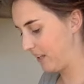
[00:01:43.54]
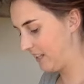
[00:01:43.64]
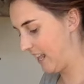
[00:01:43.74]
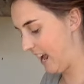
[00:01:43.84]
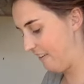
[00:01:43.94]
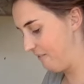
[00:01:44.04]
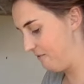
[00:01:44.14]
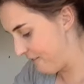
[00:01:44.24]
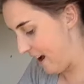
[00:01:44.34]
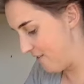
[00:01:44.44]
like
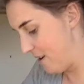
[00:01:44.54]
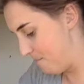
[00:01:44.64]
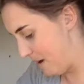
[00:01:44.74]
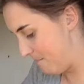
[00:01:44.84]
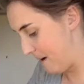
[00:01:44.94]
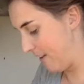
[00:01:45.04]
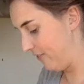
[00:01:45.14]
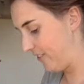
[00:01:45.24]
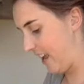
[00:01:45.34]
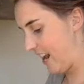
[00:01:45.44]
5 and a bit
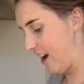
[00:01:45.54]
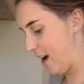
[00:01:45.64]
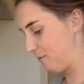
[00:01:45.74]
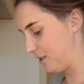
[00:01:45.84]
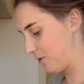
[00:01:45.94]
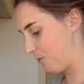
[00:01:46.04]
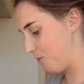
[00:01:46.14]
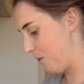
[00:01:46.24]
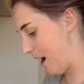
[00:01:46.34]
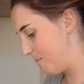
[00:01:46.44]
months, and I was
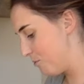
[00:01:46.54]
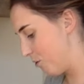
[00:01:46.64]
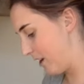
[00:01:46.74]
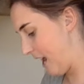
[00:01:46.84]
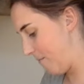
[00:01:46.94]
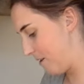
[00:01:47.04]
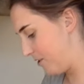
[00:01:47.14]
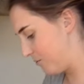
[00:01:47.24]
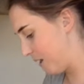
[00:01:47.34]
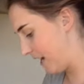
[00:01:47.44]
quite more than happy
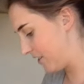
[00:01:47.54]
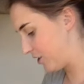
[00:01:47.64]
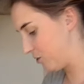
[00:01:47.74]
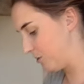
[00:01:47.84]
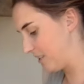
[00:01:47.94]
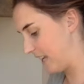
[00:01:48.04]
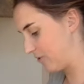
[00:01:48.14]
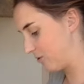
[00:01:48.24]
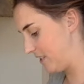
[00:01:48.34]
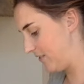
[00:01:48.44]
to wait till
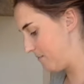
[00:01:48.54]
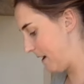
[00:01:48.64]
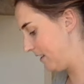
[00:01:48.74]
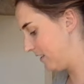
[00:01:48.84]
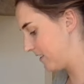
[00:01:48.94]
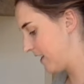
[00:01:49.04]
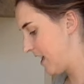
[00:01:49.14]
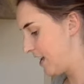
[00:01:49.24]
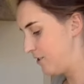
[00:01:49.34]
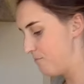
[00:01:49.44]
6 or 7 months.
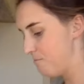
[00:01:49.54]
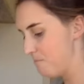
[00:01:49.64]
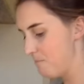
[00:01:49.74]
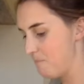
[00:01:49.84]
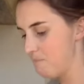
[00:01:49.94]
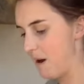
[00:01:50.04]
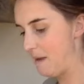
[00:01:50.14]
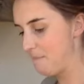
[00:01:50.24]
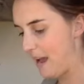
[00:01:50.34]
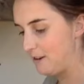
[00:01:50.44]
My
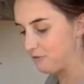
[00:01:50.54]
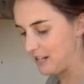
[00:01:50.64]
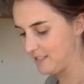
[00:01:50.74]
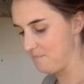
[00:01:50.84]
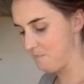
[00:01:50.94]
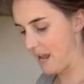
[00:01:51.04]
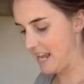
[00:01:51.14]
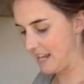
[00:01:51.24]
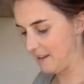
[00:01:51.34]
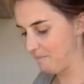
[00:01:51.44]
main reason
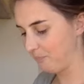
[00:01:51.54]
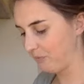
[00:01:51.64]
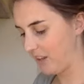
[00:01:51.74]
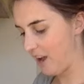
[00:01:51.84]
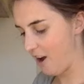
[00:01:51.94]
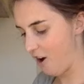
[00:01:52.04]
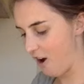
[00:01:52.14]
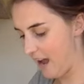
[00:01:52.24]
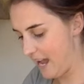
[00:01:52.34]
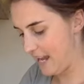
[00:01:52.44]
being
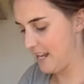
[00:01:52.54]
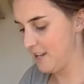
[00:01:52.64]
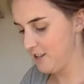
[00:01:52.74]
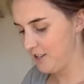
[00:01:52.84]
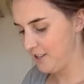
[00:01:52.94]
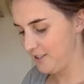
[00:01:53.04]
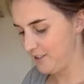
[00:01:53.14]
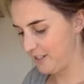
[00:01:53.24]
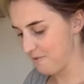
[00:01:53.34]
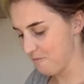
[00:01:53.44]
I
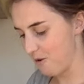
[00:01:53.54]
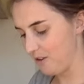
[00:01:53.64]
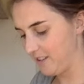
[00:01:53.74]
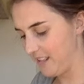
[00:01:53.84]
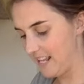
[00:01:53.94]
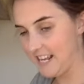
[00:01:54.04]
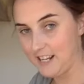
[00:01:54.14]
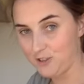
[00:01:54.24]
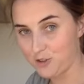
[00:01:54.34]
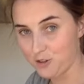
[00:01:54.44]
didn't want the
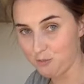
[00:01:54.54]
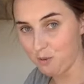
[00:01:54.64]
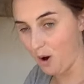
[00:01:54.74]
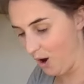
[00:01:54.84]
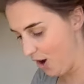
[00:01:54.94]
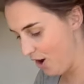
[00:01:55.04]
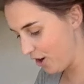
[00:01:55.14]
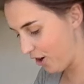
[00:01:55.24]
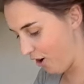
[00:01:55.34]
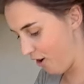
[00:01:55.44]
extra
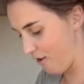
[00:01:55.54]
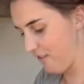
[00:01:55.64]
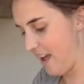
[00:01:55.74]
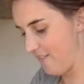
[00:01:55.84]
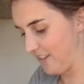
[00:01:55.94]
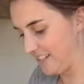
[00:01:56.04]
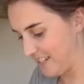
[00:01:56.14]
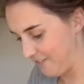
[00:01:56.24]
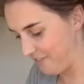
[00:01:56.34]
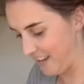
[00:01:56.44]
work of having
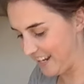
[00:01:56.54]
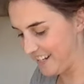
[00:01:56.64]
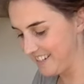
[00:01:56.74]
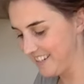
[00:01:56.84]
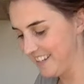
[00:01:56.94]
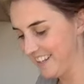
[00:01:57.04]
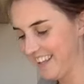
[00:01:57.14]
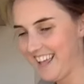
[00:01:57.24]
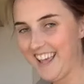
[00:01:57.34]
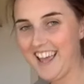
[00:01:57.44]
to feed
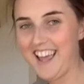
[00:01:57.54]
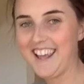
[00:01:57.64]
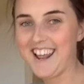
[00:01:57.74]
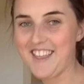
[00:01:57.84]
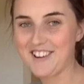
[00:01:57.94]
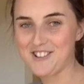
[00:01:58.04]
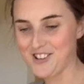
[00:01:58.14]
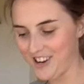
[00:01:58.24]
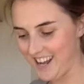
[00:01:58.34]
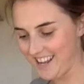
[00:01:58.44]
another
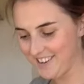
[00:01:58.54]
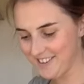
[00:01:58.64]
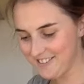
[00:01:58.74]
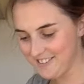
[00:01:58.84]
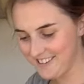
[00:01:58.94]
child.